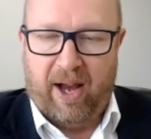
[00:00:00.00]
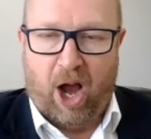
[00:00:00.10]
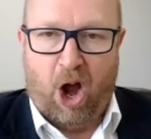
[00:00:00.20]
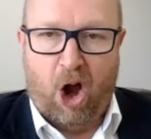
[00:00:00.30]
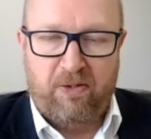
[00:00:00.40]

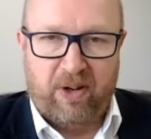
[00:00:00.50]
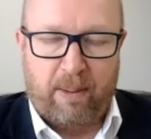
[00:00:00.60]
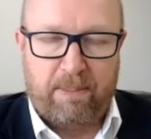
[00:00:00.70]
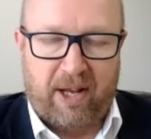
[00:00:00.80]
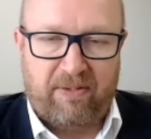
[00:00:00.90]
Over and
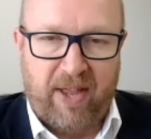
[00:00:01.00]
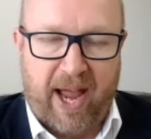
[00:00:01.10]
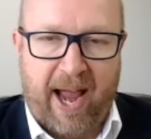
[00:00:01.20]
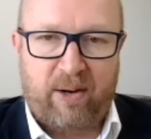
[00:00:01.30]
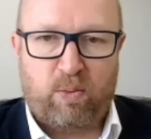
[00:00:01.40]
above
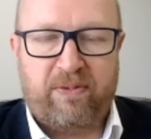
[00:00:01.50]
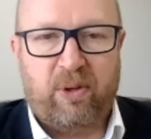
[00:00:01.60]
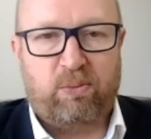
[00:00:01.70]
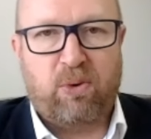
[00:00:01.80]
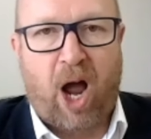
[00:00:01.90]
that, with the
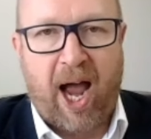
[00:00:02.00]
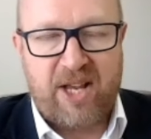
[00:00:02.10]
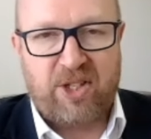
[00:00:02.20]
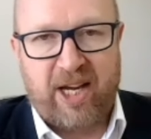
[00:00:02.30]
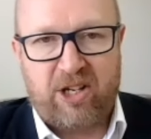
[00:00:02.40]

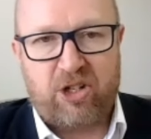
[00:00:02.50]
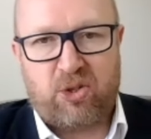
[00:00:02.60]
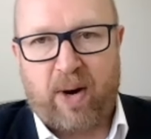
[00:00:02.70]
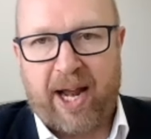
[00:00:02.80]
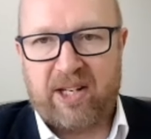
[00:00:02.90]
rise in interest
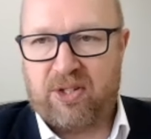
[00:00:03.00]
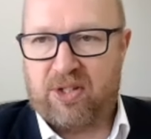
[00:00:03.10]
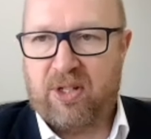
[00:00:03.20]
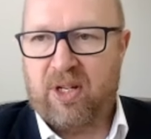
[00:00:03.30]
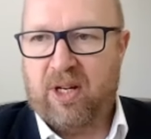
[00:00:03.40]

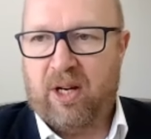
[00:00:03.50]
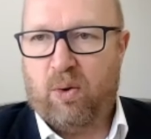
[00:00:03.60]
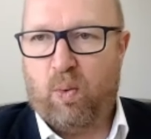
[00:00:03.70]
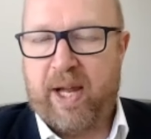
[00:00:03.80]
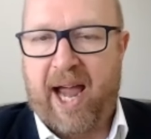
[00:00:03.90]
rates,
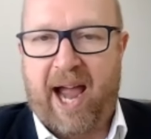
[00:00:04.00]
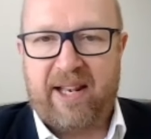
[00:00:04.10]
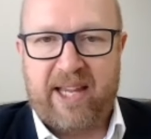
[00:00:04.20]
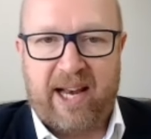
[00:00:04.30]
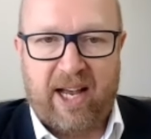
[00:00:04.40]
we
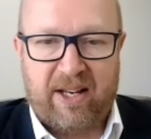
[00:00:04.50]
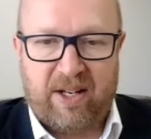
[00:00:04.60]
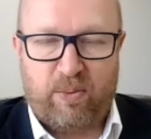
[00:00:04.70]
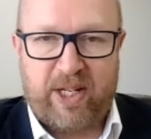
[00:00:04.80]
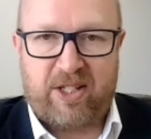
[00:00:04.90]
had then uh,
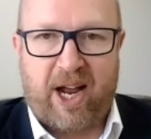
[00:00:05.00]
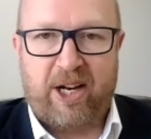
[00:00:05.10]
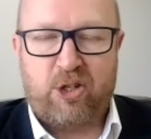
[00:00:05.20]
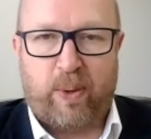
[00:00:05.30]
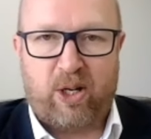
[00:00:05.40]
we
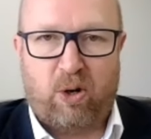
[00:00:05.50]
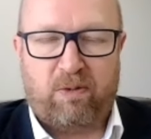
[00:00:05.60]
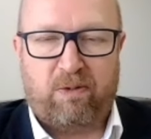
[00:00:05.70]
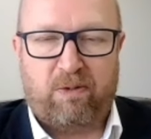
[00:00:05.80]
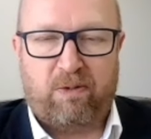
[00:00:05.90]
started to
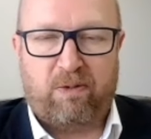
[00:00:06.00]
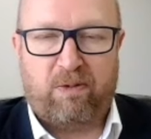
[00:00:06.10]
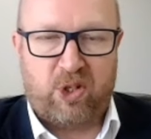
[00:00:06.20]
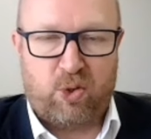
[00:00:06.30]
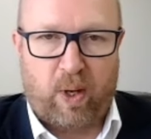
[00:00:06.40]
record
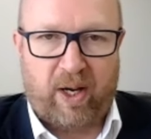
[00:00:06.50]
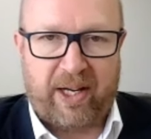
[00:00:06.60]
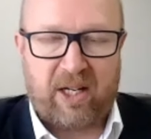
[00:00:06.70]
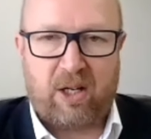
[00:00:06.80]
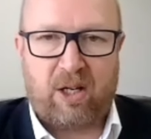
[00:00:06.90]
falls and
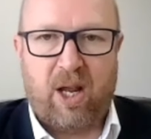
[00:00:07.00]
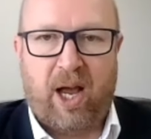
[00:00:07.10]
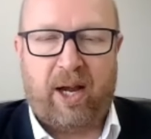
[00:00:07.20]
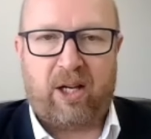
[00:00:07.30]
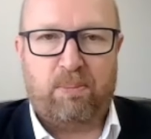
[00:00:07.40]
dwelling
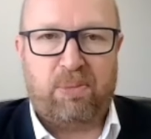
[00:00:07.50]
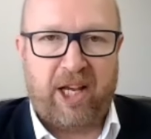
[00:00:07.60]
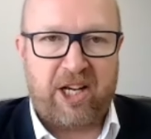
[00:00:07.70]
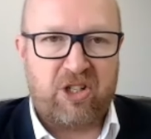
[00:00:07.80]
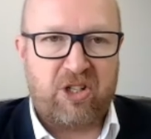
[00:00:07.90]
uh,
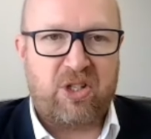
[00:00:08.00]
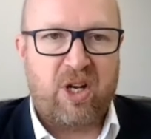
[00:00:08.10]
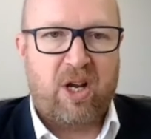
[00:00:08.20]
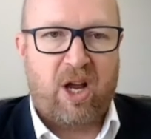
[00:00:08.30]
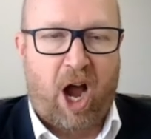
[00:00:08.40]
completions
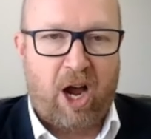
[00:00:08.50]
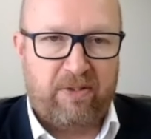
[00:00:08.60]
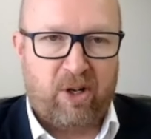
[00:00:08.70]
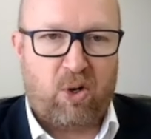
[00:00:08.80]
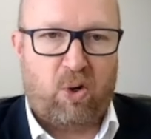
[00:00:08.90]

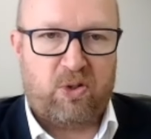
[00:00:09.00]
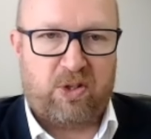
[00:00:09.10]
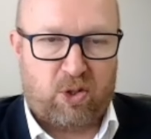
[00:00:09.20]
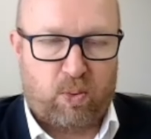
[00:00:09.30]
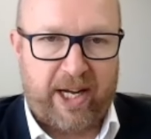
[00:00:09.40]
over the course
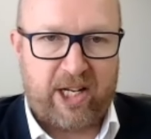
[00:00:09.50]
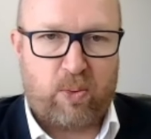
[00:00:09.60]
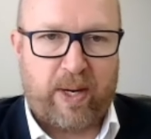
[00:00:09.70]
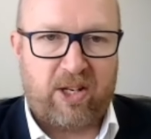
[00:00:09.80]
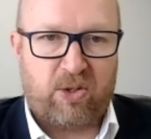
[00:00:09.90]
of
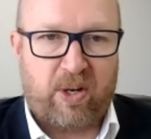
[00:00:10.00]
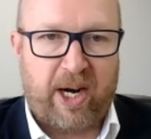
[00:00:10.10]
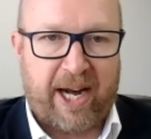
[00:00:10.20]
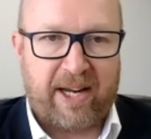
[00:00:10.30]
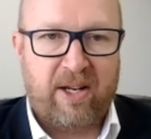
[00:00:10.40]

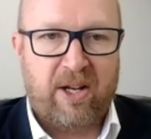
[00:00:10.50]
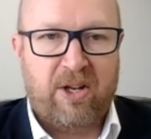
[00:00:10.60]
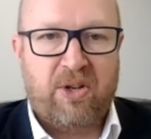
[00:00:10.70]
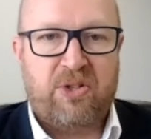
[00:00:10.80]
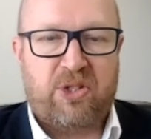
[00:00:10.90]
2023.
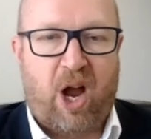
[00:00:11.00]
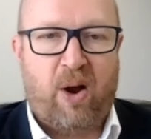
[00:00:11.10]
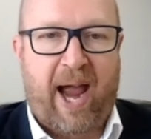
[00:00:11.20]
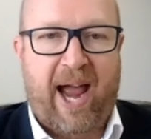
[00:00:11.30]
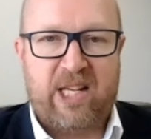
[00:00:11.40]
So
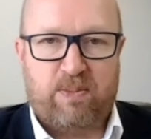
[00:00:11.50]
as